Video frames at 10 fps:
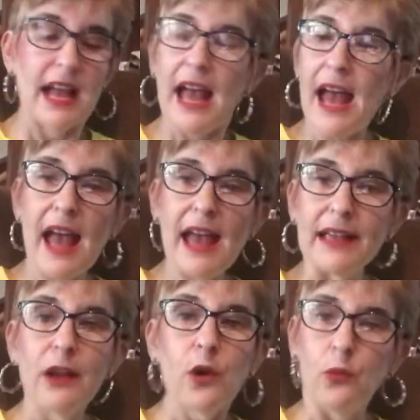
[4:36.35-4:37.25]
hey,
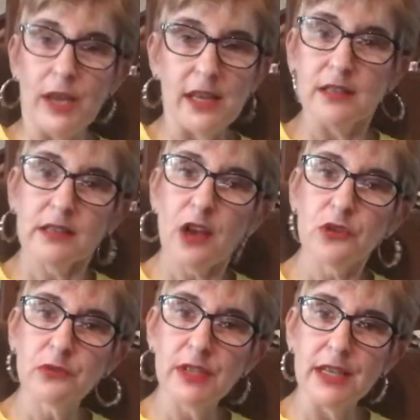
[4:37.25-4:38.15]
we can
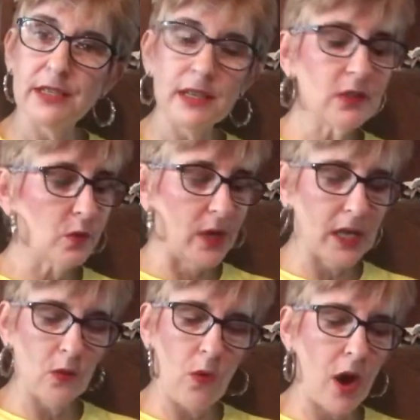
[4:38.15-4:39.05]
social distance, we
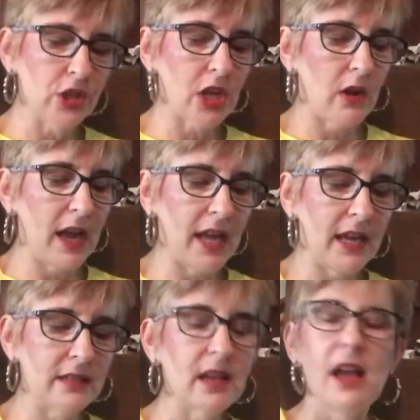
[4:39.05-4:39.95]
can wash our
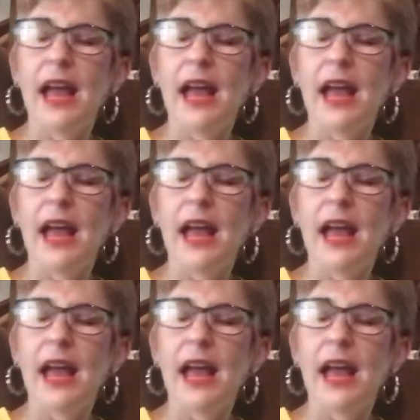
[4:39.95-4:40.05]
hands,